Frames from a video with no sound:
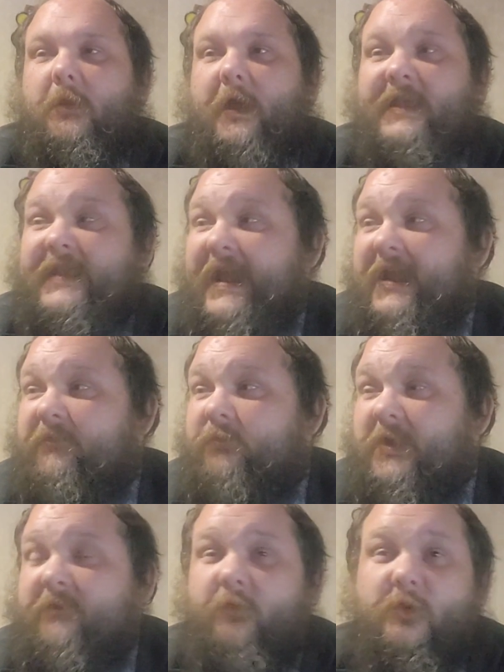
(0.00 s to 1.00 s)
A negative
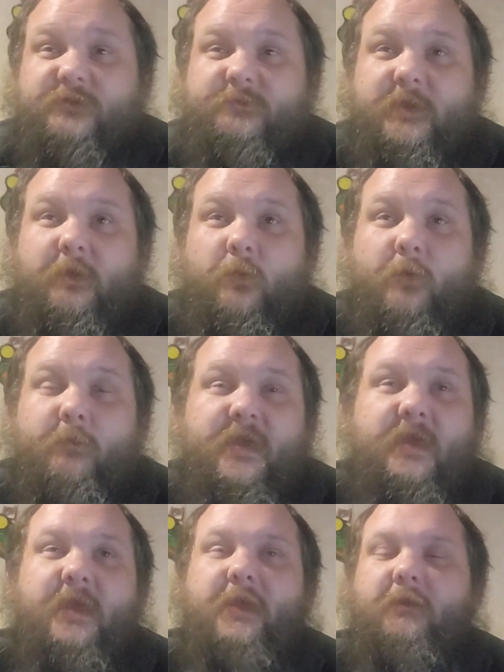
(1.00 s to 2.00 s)
reinforcement would
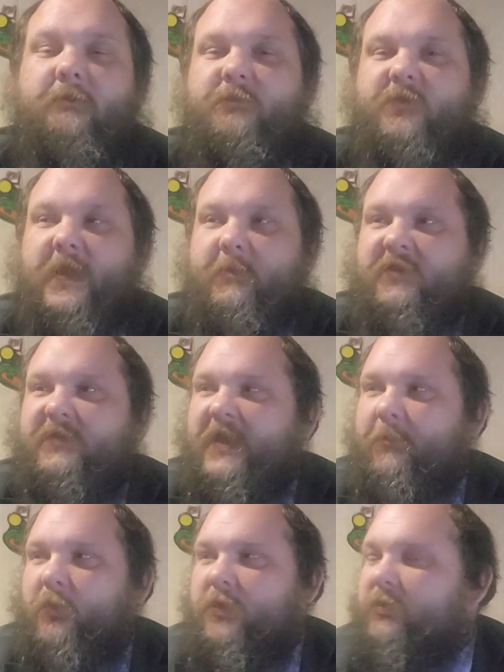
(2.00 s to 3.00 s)
be, same
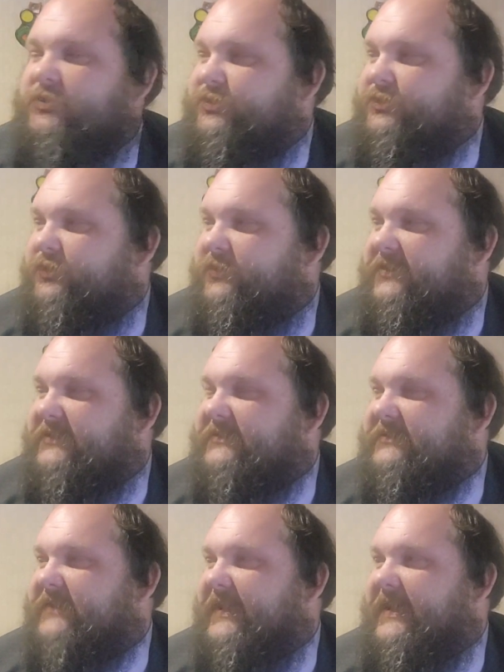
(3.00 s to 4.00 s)
example, you want your student to
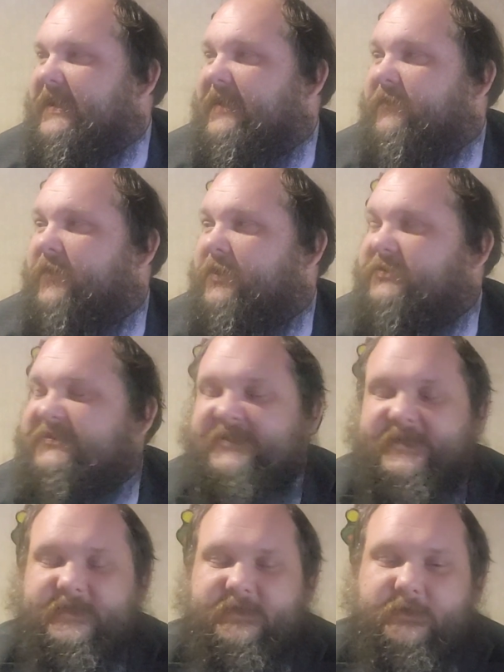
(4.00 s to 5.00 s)
stay in their
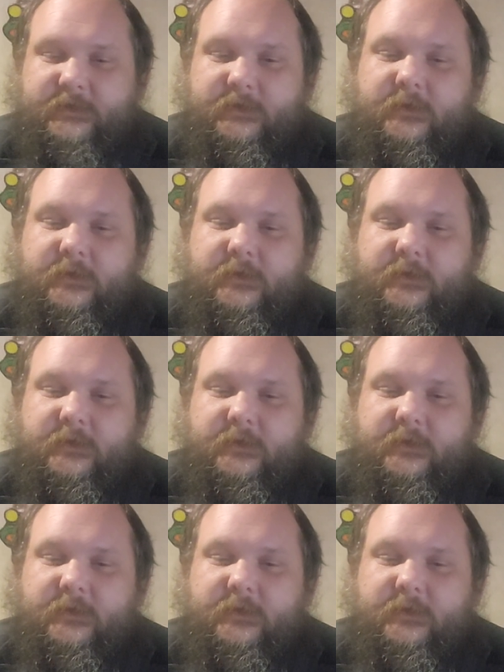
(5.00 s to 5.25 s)
seat.